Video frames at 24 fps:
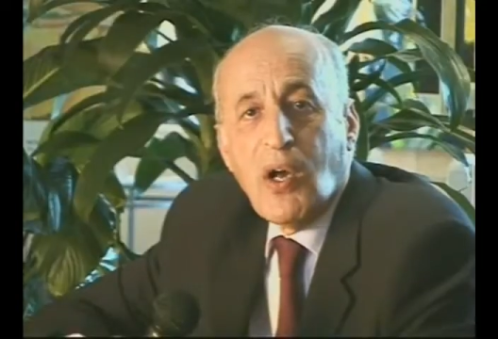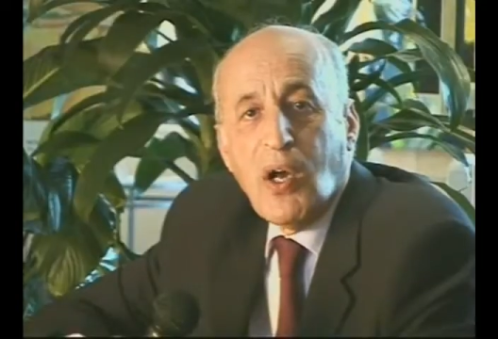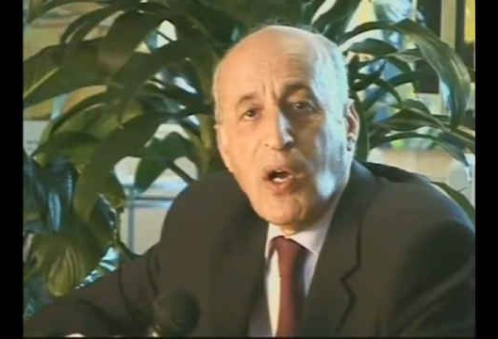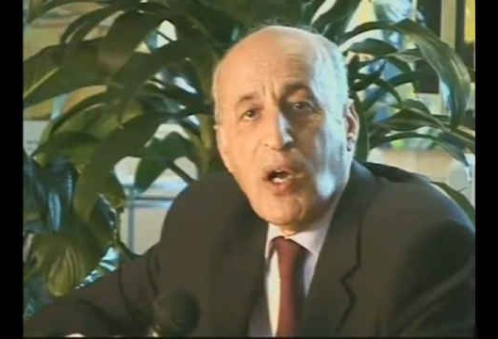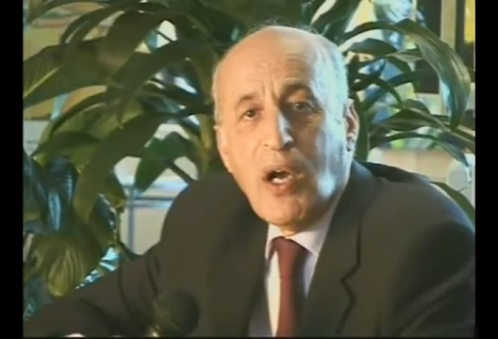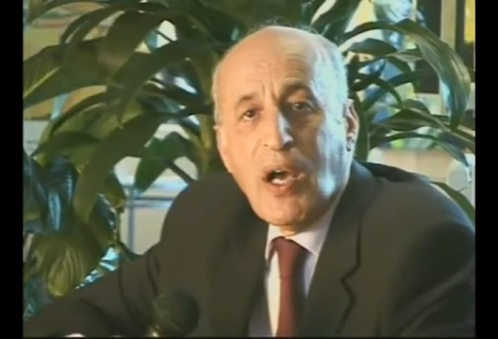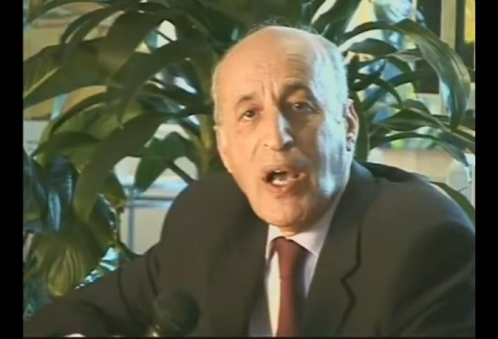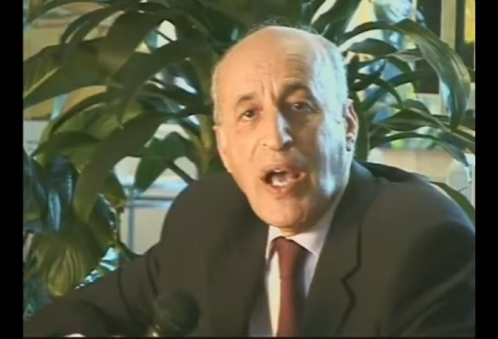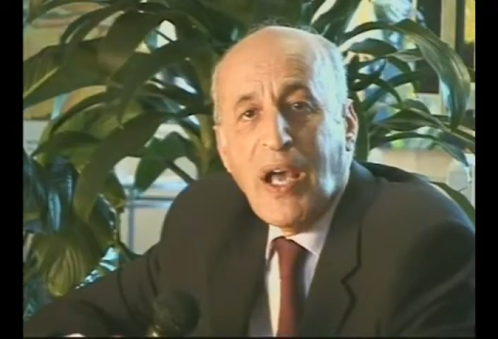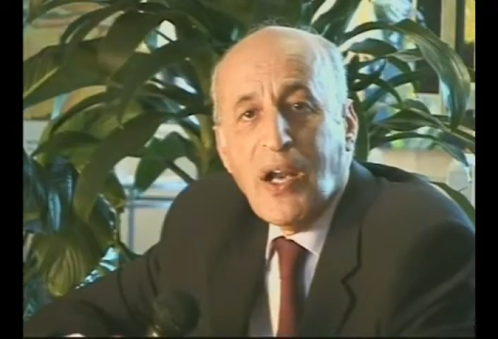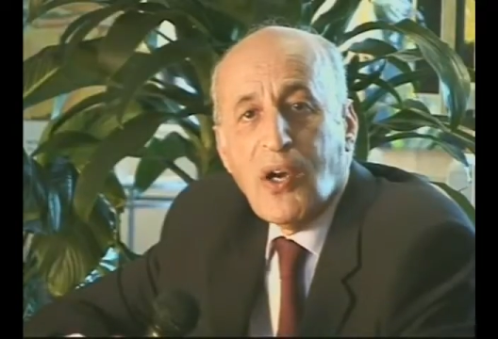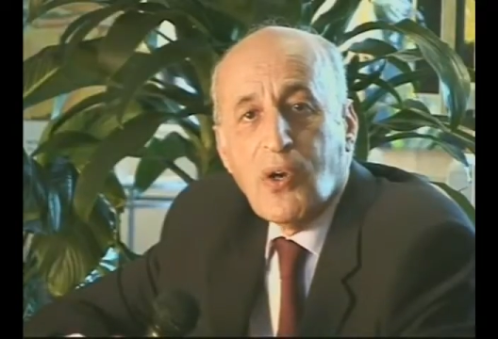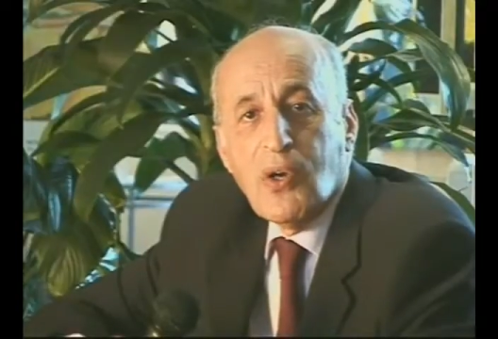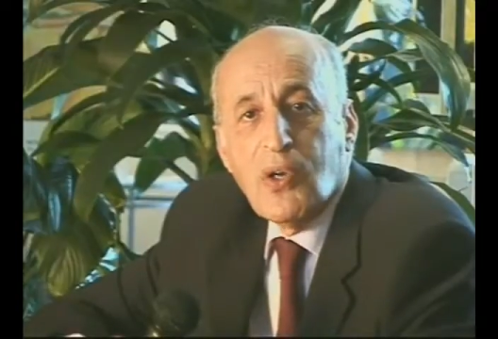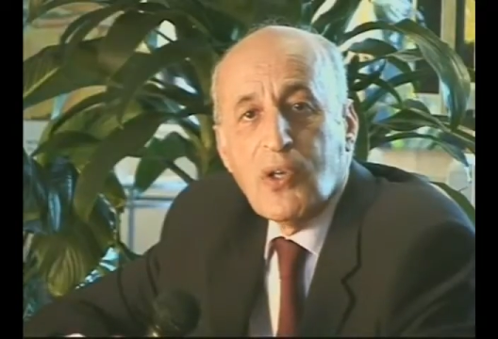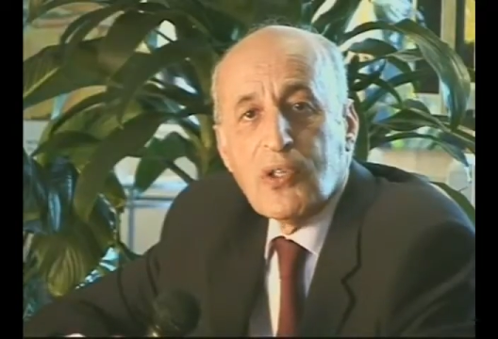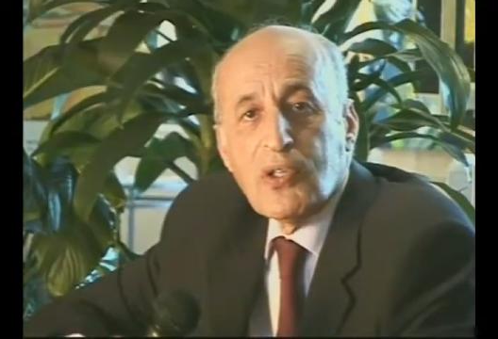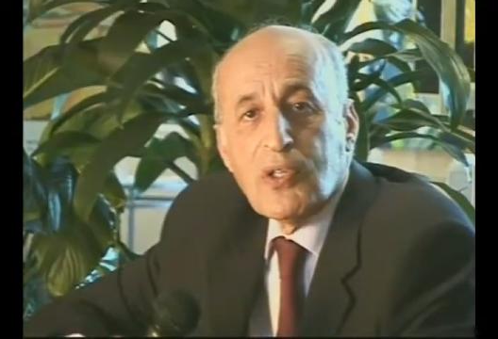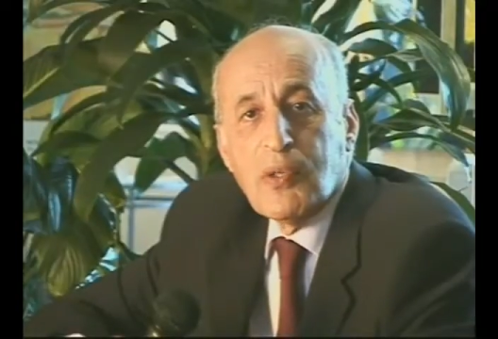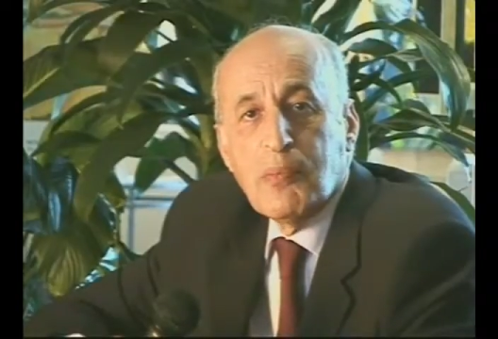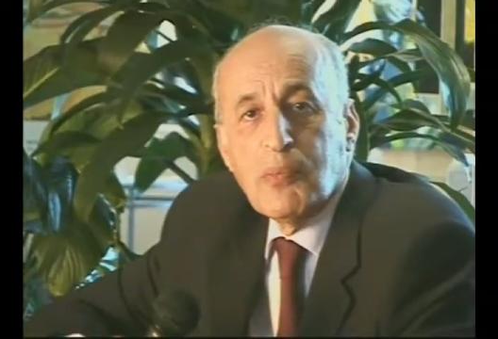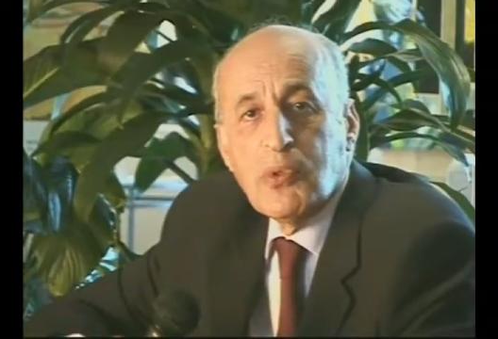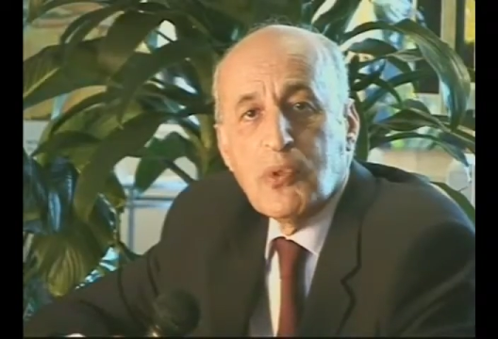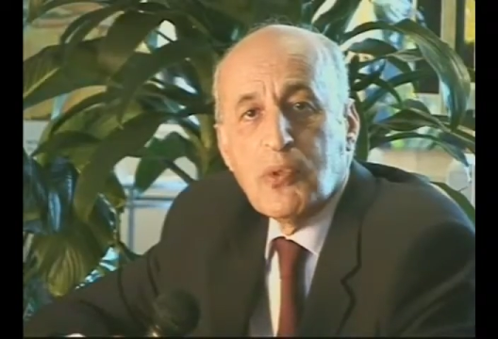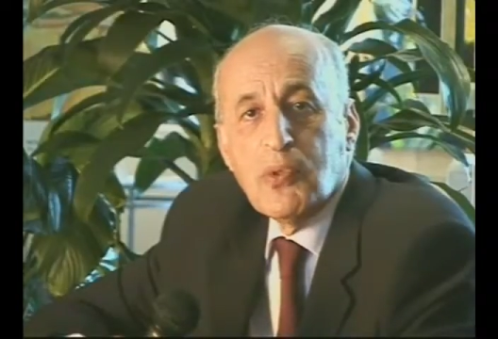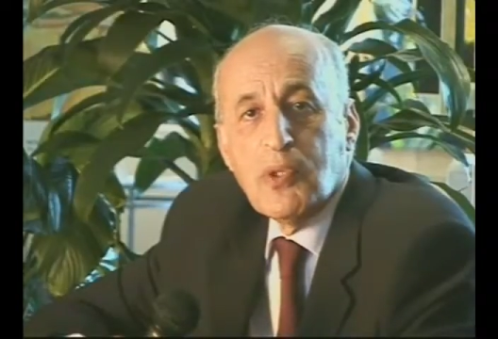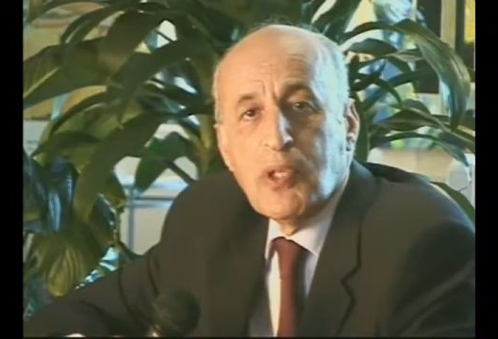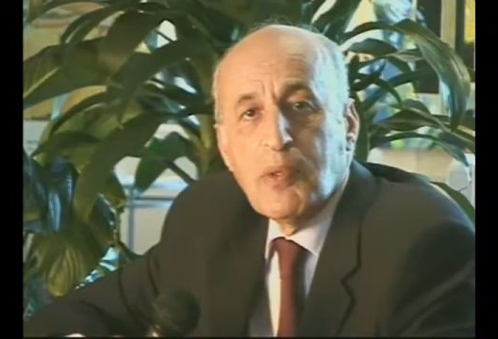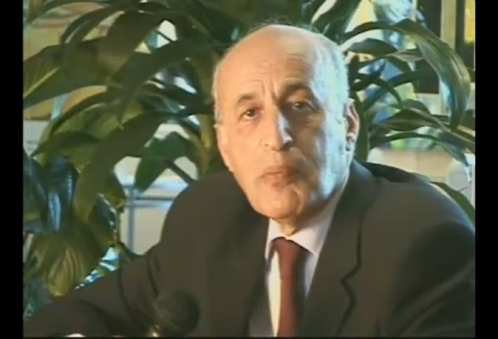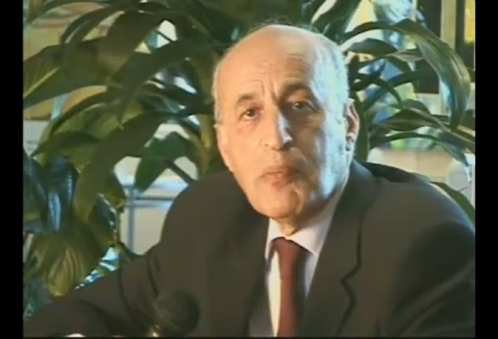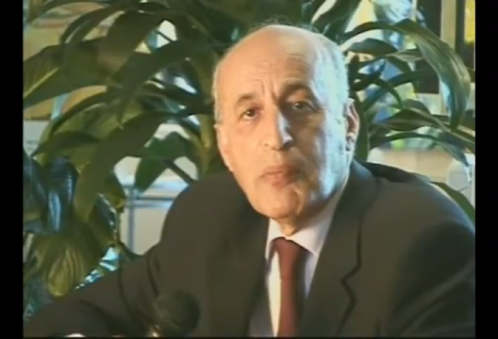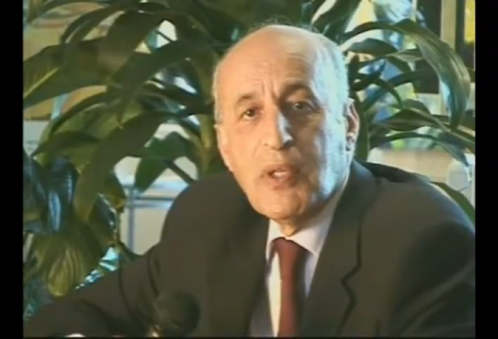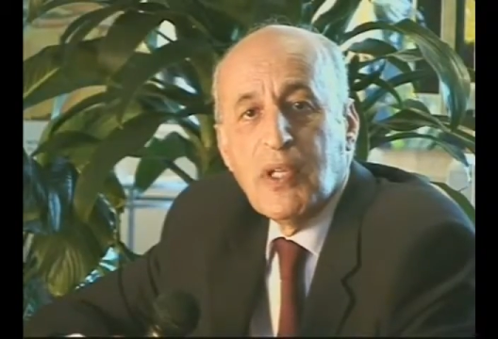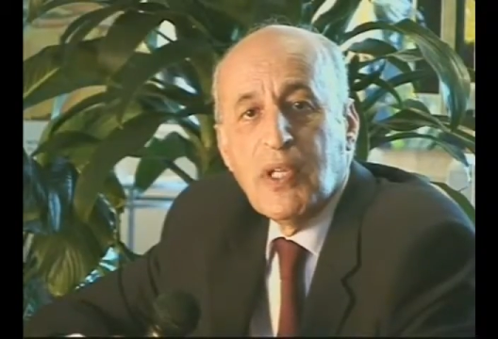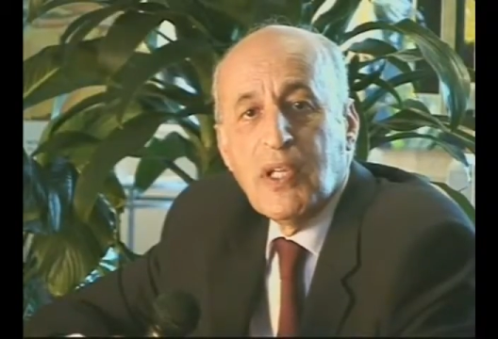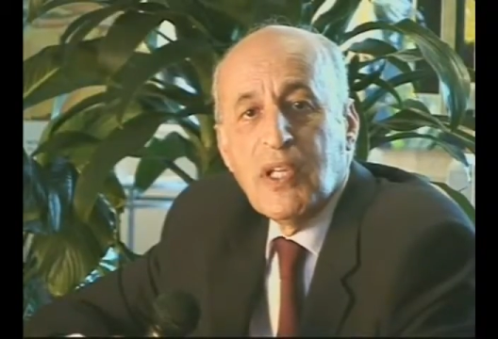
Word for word: to introduce this important